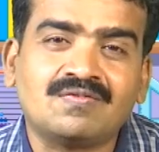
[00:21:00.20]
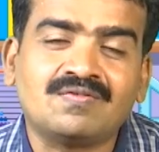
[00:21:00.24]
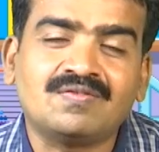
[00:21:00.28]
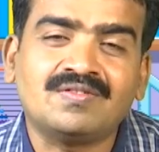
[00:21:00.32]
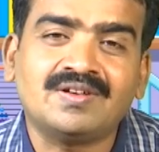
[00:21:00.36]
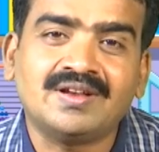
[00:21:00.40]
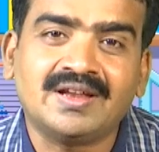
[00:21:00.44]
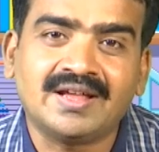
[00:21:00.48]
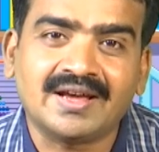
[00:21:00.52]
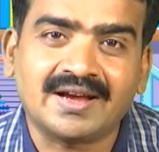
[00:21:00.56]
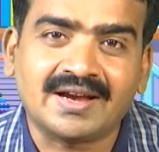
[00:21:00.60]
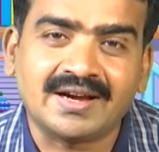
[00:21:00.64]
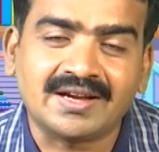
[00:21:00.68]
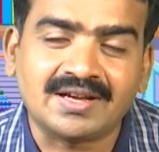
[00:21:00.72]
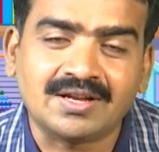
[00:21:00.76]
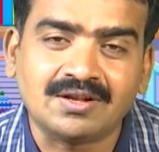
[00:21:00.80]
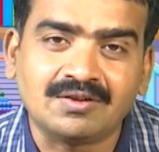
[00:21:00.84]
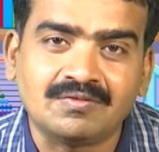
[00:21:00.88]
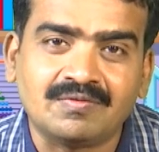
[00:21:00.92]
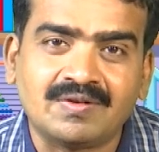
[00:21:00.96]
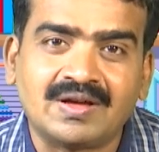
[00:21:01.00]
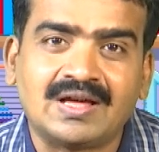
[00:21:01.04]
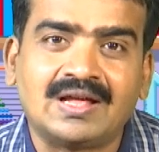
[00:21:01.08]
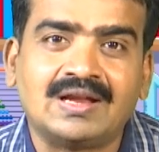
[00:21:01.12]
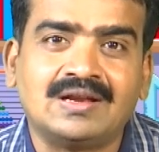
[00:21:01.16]
negative
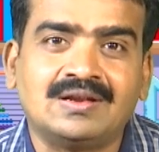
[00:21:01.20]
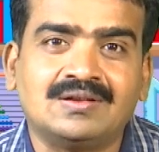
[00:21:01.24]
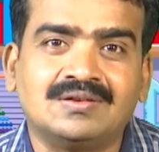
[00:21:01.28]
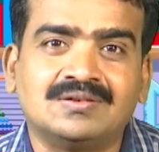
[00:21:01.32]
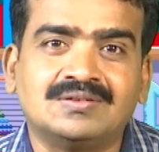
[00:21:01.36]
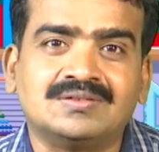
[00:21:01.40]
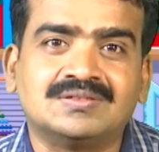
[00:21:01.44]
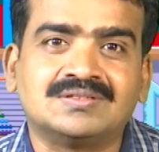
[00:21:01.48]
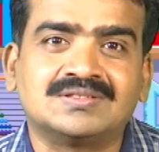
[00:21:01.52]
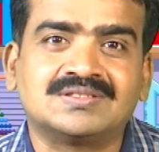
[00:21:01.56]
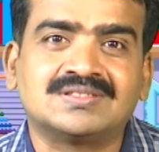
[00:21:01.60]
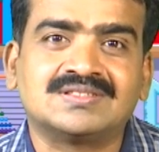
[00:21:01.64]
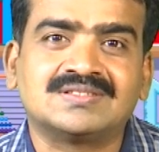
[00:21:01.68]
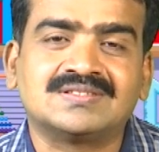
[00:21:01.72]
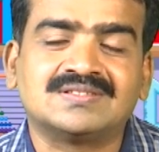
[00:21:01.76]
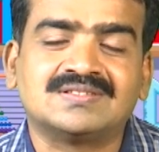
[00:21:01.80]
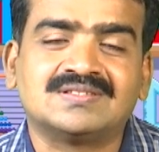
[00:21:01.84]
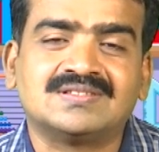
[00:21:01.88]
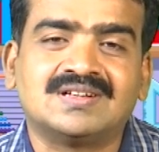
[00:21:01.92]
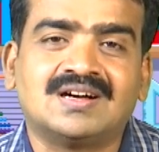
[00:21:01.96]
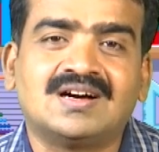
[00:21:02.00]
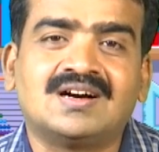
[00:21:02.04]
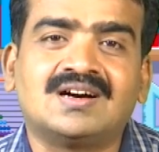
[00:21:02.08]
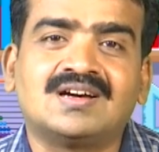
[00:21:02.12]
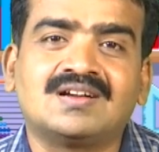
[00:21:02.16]
values
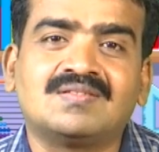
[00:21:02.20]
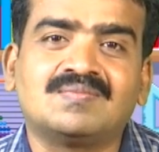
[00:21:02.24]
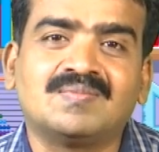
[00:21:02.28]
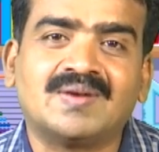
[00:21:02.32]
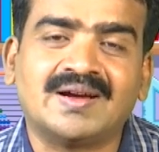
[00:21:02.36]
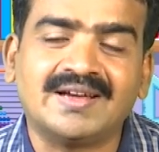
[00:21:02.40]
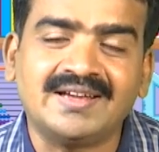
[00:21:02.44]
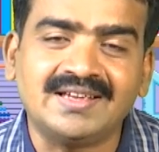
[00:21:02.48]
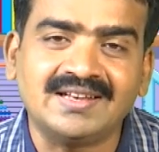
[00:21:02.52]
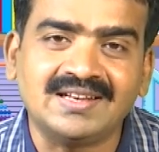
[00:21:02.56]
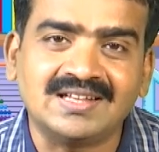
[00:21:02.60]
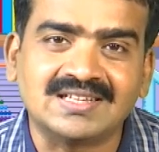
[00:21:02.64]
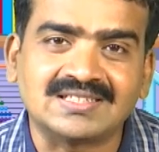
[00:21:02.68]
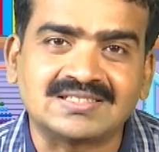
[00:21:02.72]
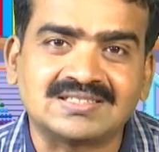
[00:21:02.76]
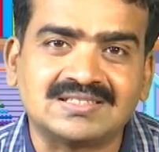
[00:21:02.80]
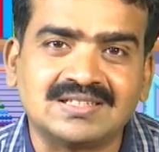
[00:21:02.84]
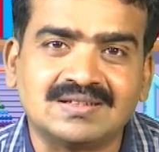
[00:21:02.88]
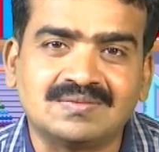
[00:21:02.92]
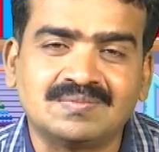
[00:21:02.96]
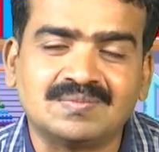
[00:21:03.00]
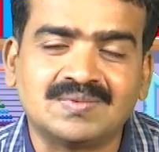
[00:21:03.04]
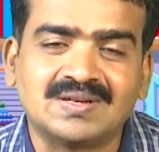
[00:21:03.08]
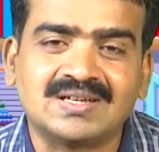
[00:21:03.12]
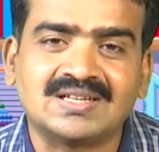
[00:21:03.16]
or minus
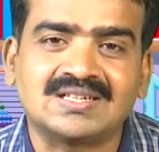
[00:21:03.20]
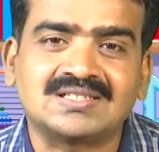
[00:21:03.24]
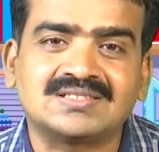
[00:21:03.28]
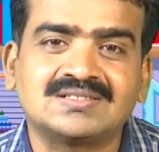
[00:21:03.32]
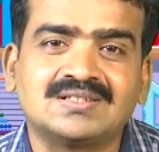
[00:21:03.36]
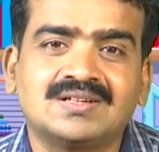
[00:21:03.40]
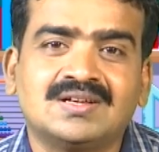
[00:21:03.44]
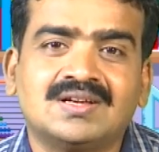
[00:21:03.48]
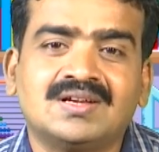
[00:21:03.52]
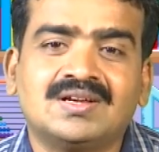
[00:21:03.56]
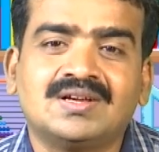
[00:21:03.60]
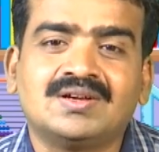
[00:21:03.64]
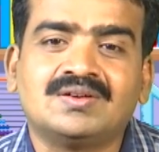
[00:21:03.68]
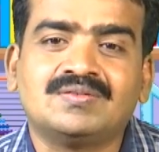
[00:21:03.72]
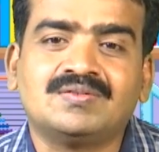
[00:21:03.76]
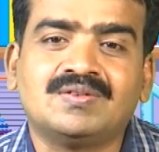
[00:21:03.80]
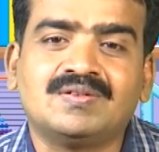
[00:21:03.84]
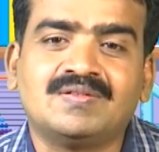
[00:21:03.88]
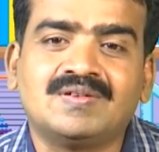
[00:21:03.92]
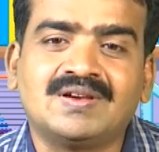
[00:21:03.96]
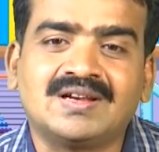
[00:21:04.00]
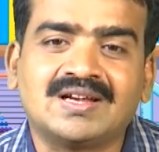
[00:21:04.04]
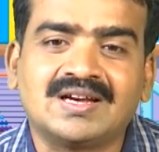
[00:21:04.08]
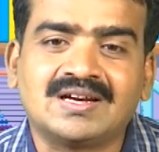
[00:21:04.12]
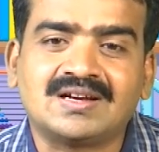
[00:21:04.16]
numbers, we
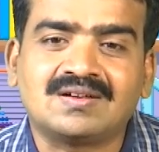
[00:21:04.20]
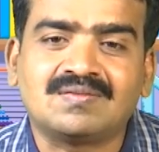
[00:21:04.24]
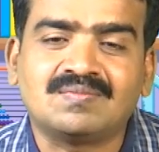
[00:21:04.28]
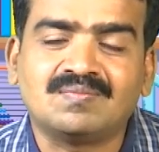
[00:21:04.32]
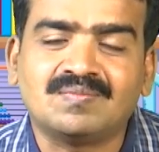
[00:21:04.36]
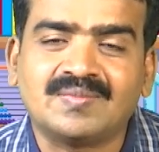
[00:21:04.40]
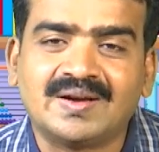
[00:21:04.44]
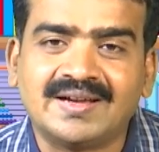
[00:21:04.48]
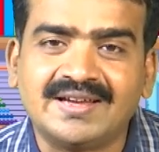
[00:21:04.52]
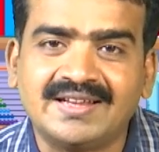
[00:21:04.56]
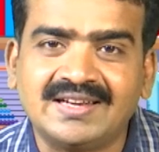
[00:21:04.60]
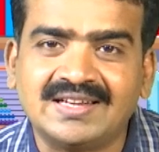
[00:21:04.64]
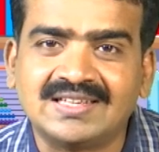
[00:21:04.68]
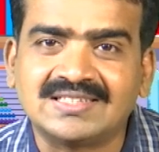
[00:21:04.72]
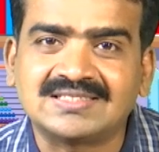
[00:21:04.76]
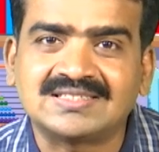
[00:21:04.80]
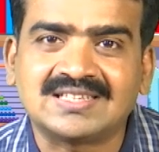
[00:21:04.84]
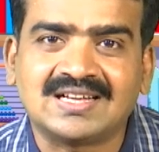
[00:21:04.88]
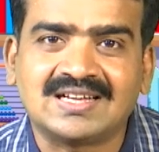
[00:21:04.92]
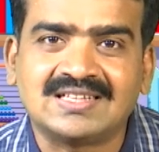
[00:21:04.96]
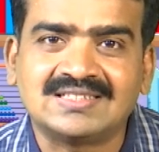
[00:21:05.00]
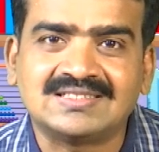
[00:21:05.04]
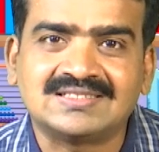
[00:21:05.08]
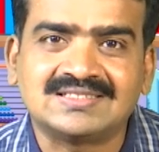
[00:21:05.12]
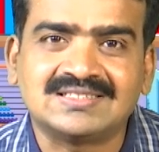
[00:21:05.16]
will get minus
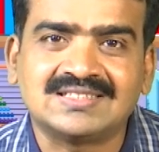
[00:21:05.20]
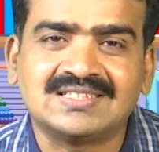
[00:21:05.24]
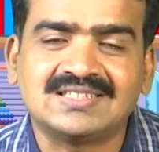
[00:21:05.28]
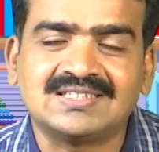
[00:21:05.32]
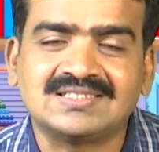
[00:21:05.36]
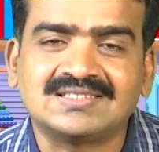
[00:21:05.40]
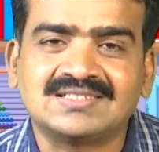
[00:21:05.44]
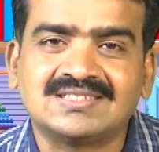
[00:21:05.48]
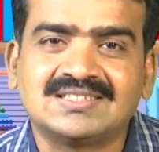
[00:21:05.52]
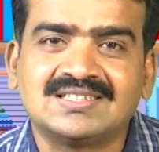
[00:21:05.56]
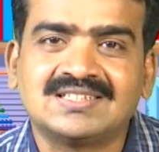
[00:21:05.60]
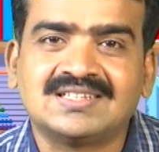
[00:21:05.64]
answers.